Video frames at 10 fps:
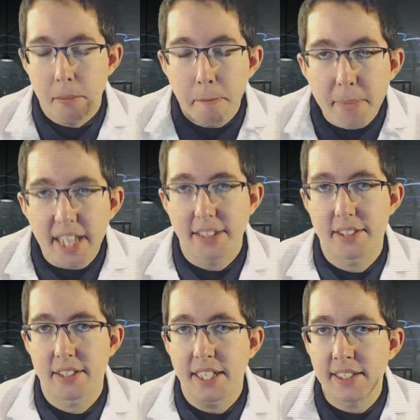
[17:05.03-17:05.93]

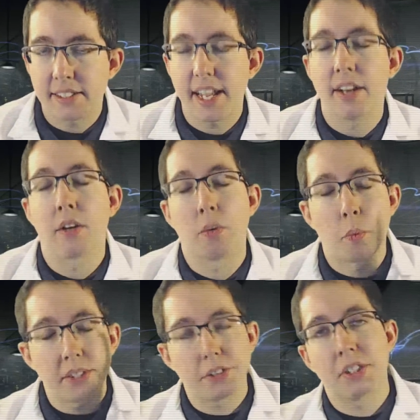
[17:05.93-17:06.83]
in standard. The
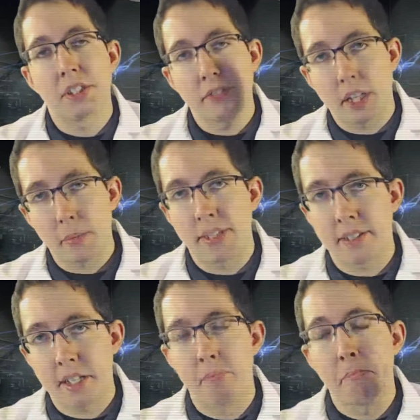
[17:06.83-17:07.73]
Wizards
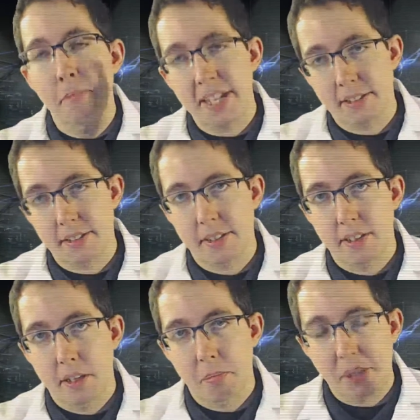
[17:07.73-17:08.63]
development team missed
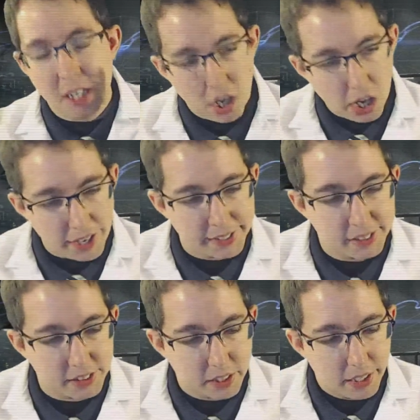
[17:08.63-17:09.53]

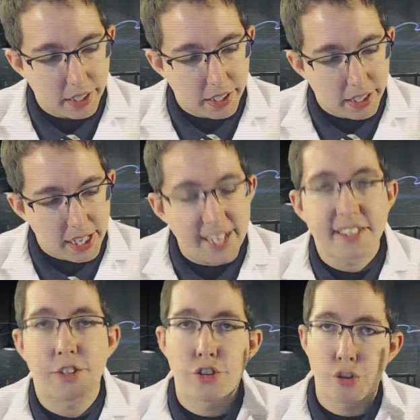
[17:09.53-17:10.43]
because
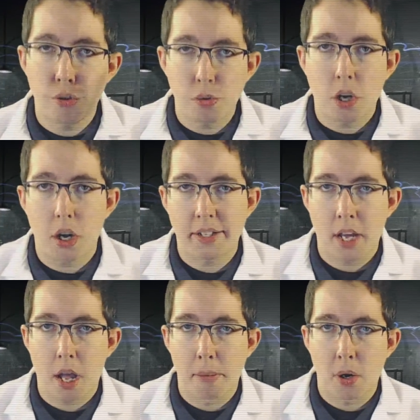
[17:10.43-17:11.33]
it's a 2-card
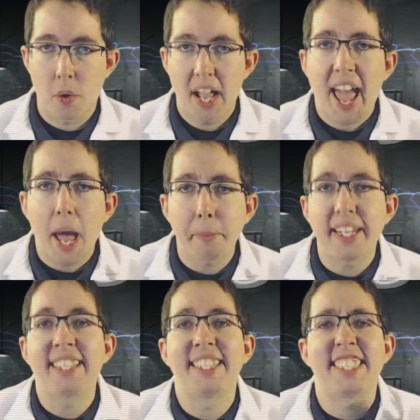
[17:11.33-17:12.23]
combo
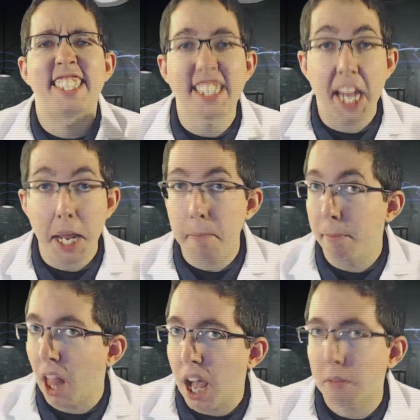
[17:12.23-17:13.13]
happening in the same
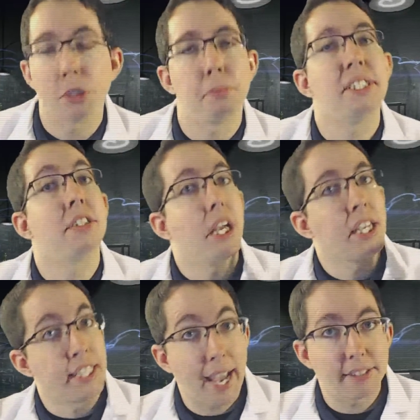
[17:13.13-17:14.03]
block, which means,
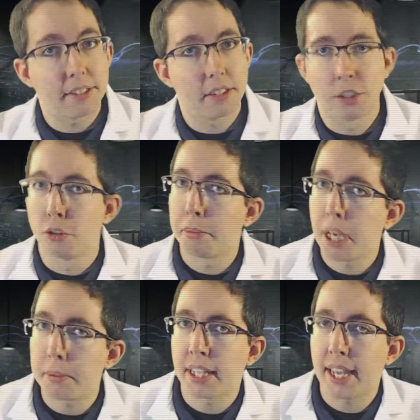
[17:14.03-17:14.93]
yes, you'll
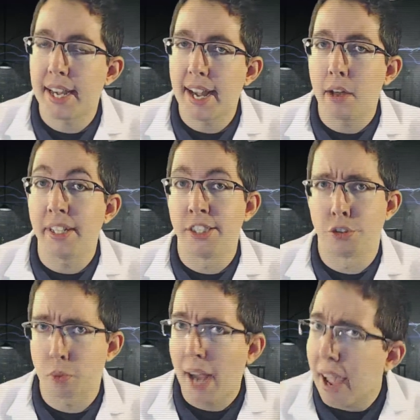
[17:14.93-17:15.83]
be able to get it out in
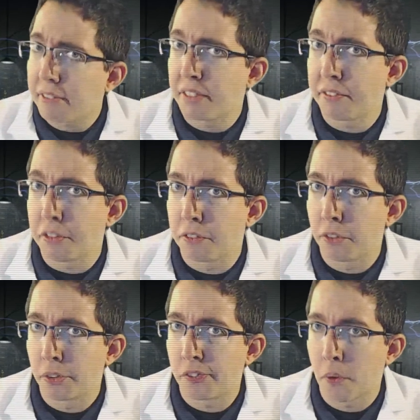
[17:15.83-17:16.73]
draft if you
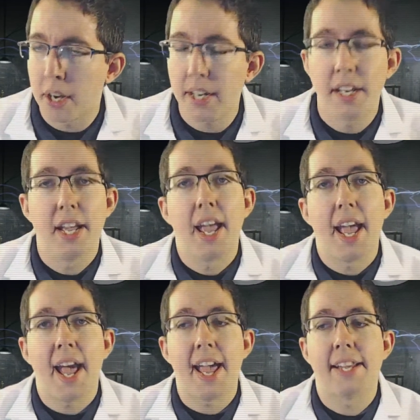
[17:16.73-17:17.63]
look for it.
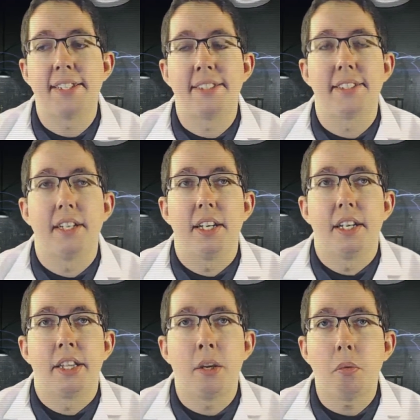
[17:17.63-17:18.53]
And
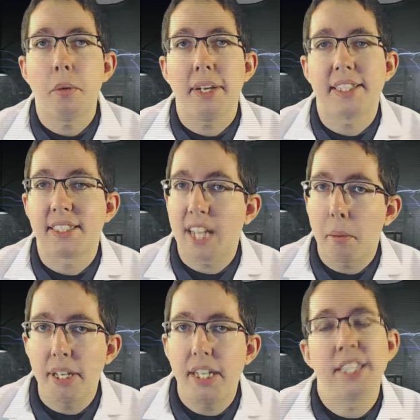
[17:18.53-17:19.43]
the only way to
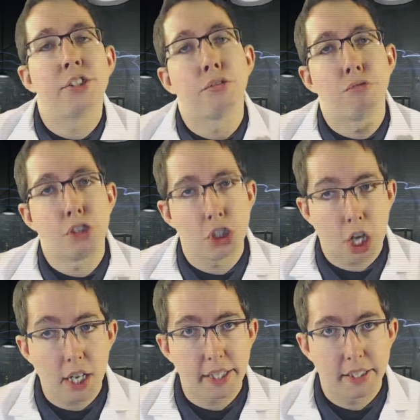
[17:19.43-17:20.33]
stop it is to
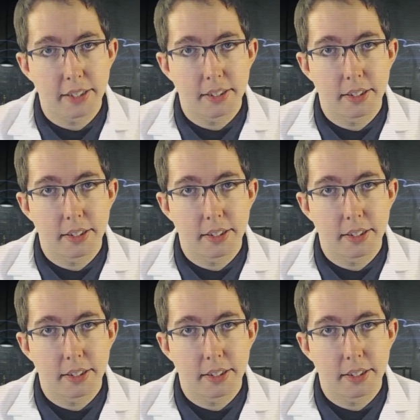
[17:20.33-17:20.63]
shock